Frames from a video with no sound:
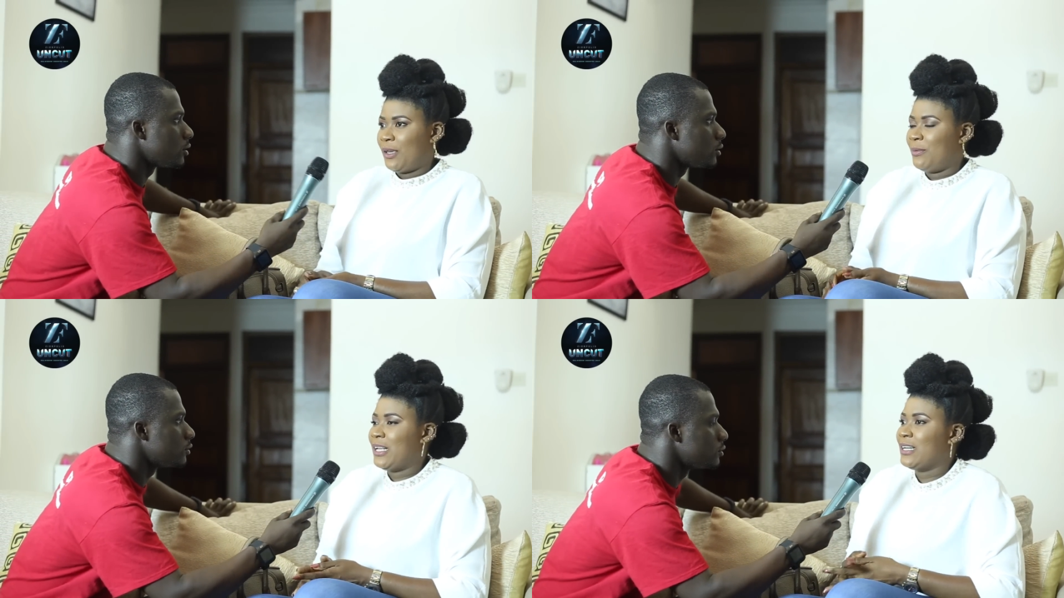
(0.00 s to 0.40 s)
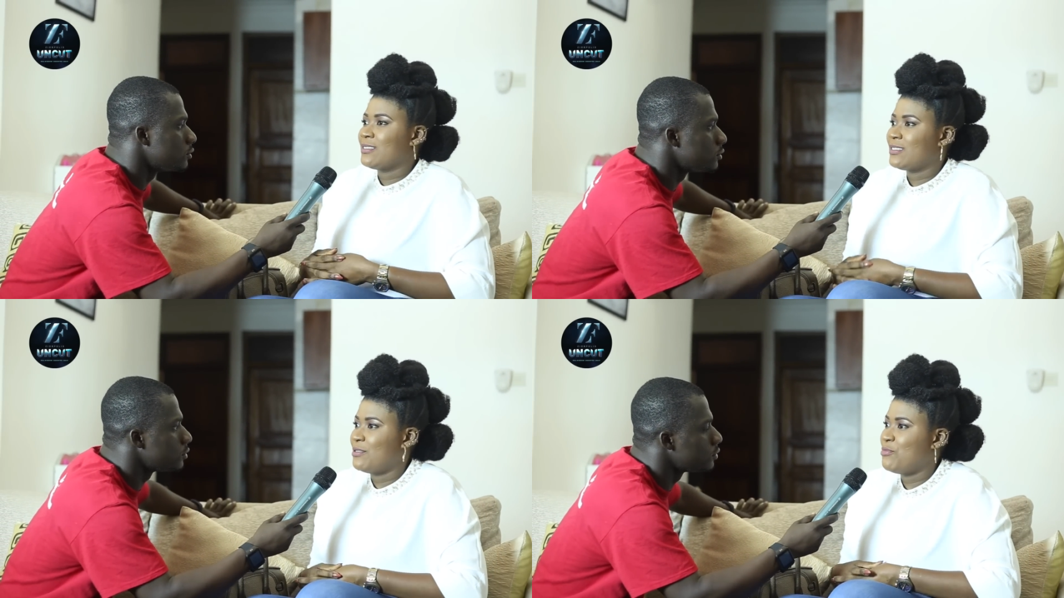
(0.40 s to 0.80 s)
Speaker 1: Okay, me
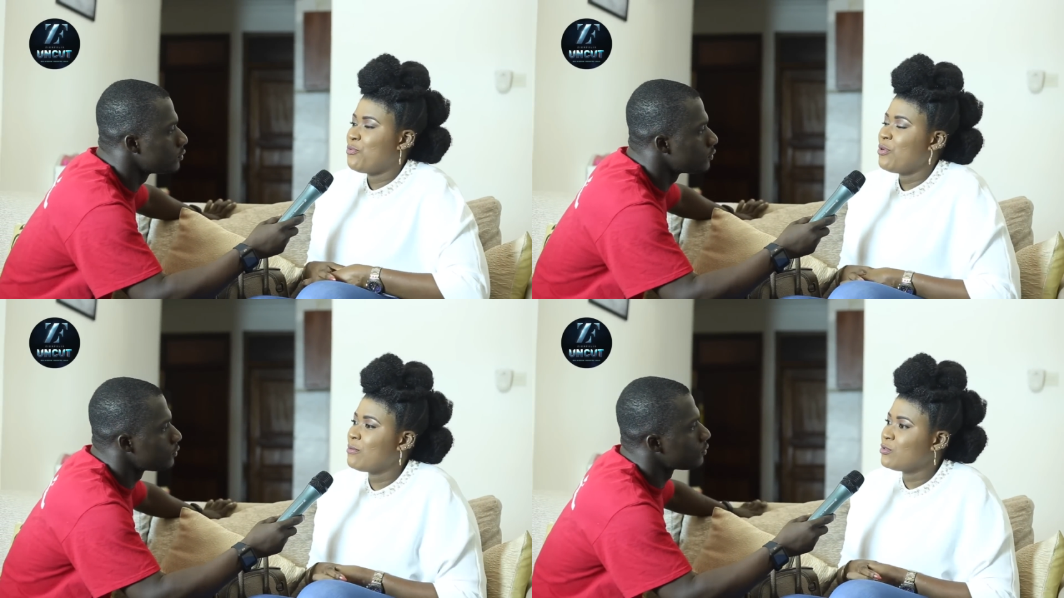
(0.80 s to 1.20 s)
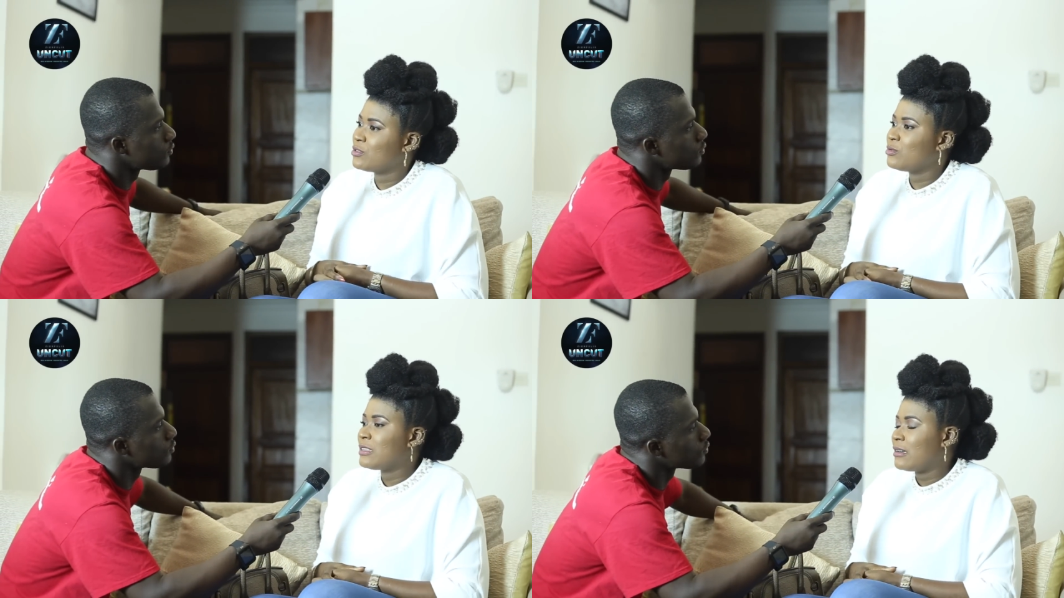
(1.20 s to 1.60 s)
that say
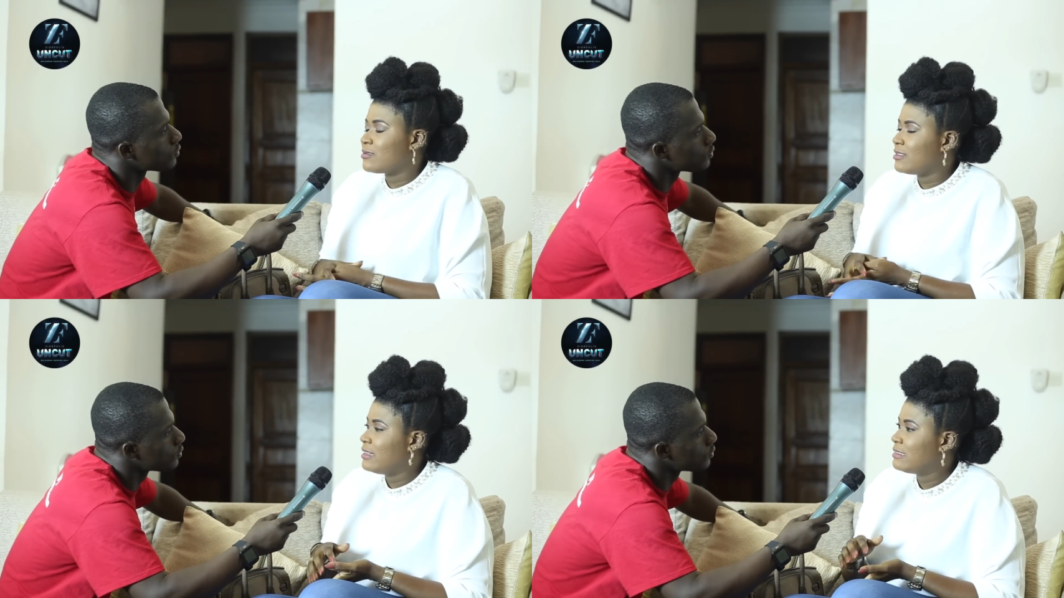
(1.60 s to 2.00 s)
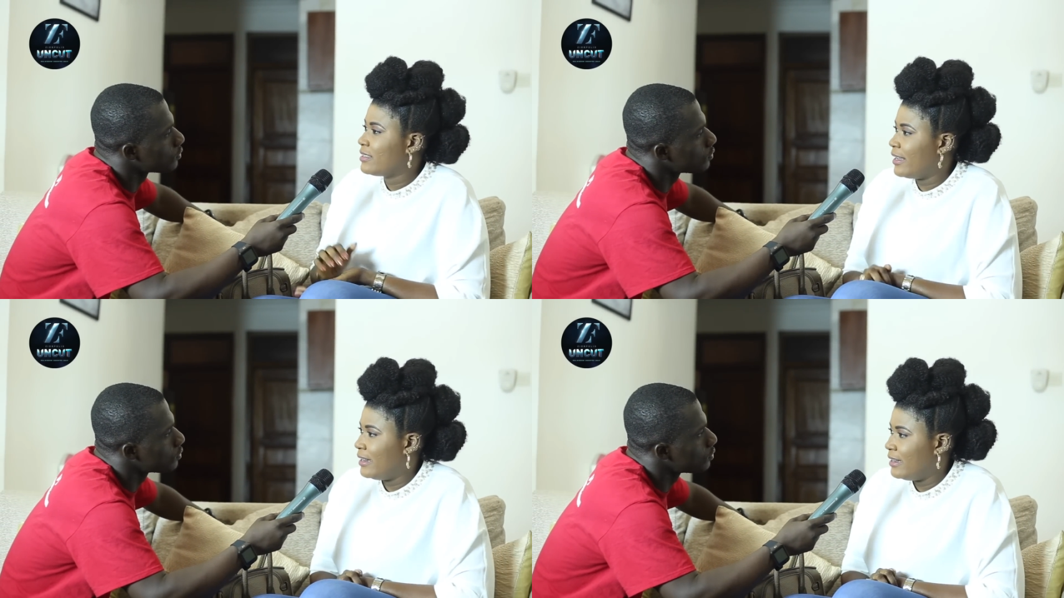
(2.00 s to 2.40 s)
Remu
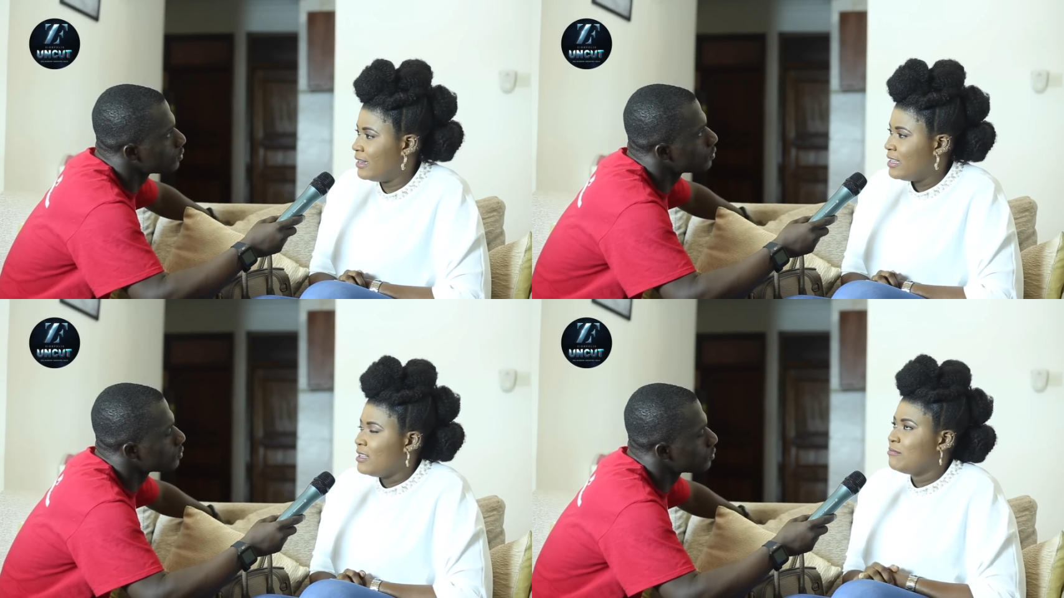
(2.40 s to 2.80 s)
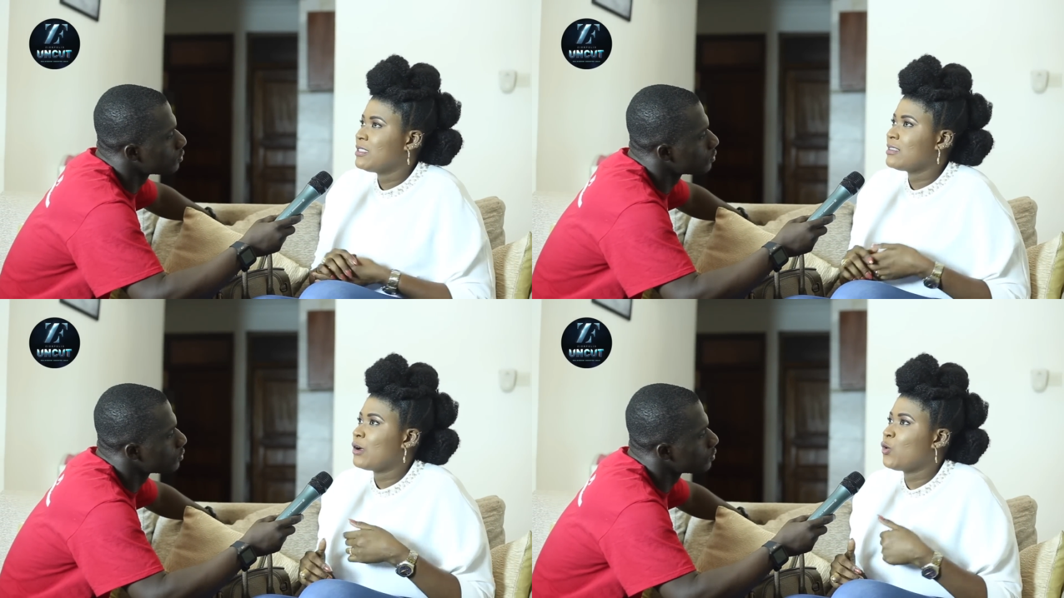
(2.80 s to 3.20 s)
2010,
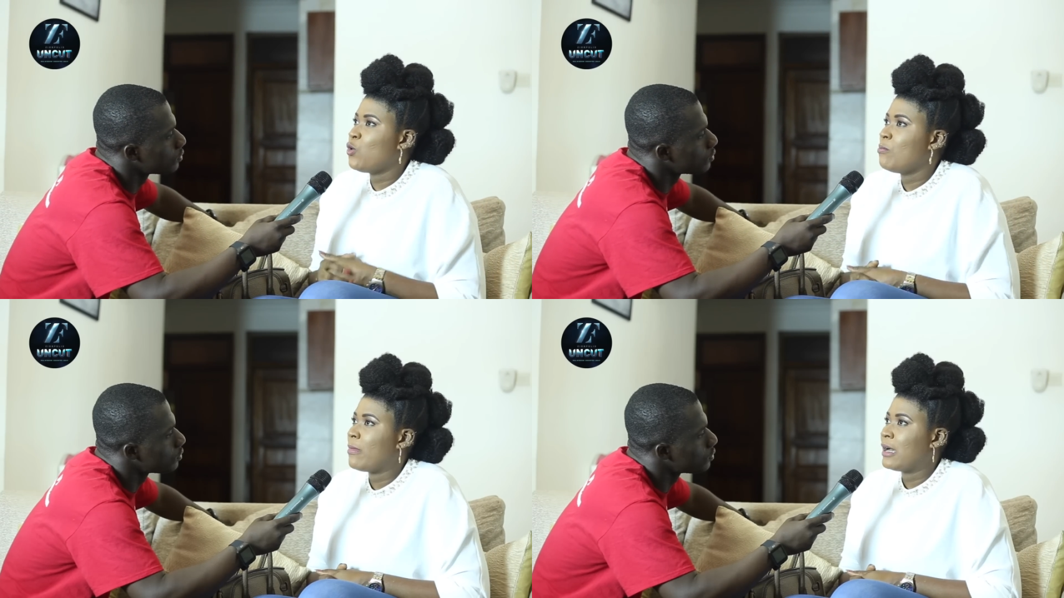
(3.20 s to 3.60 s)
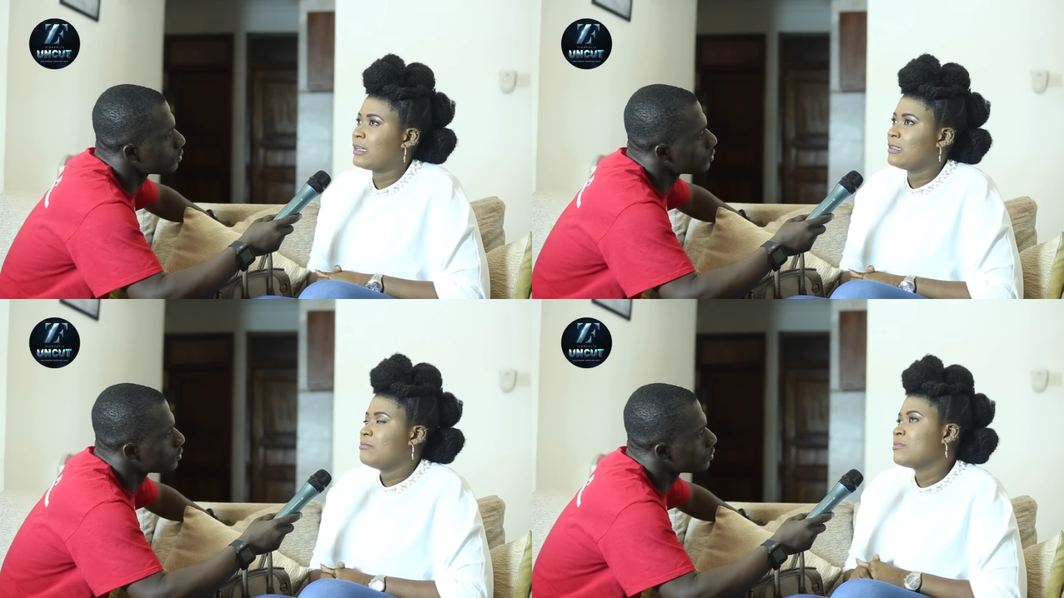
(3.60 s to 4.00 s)
Mr.
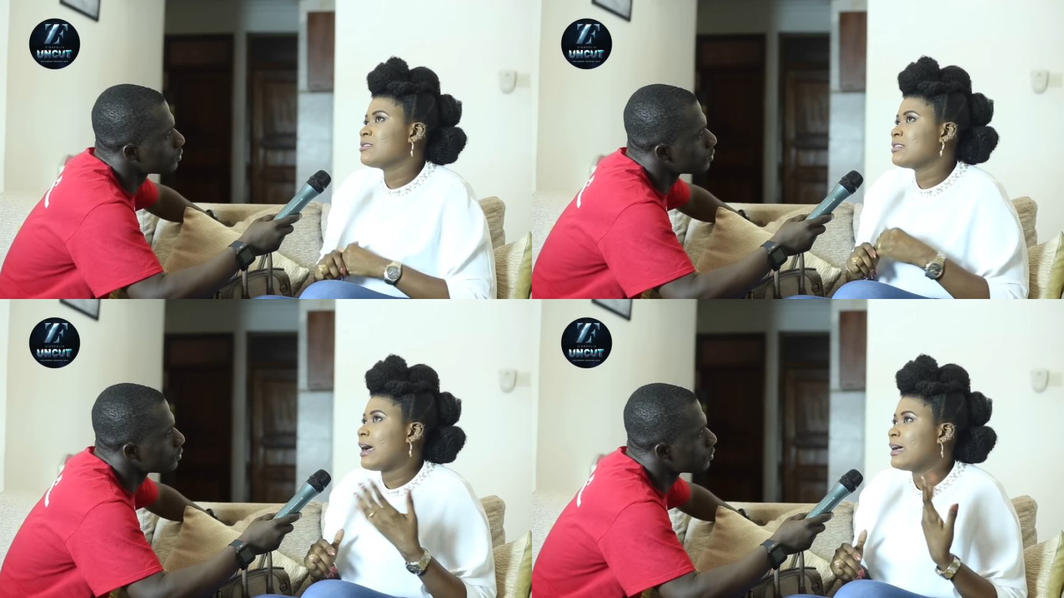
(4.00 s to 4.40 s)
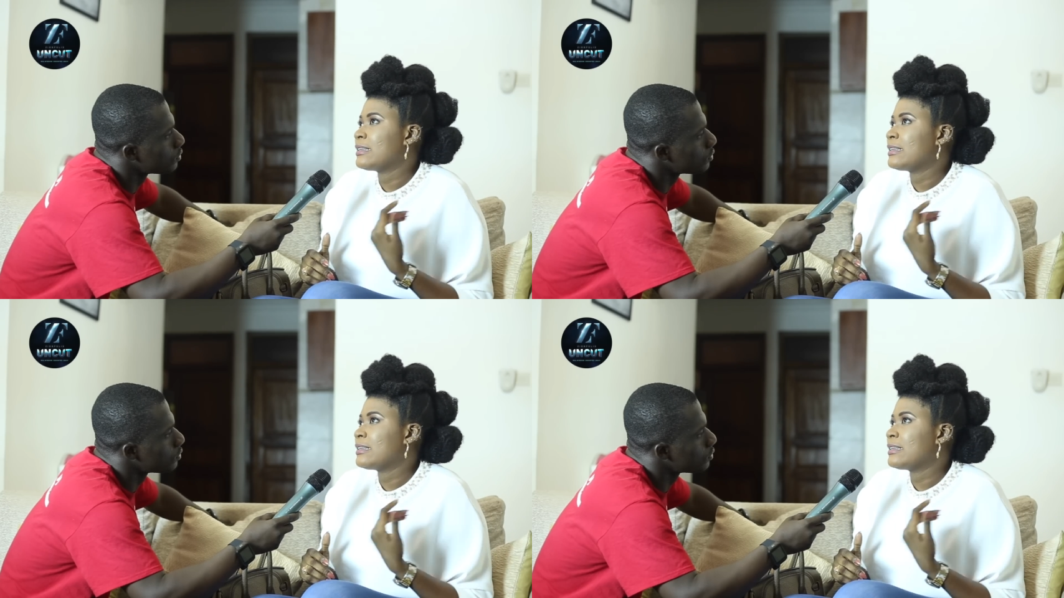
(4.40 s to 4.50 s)
Coleman, Mr.